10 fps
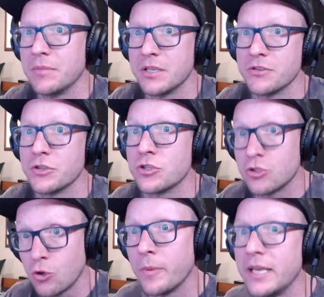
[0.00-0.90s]
because there are
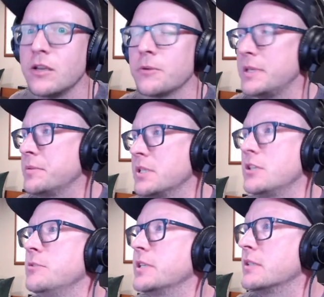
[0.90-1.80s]
so many young people in
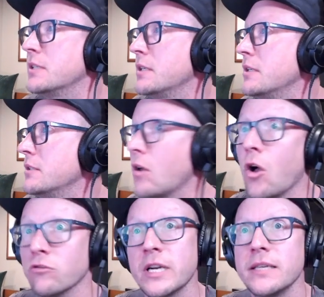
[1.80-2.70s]
cubing.
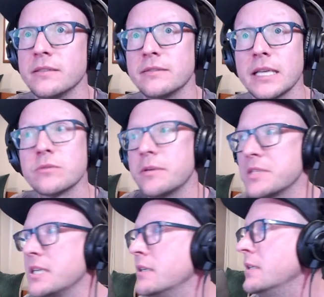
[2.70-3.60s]
All right, that's what I'm saying.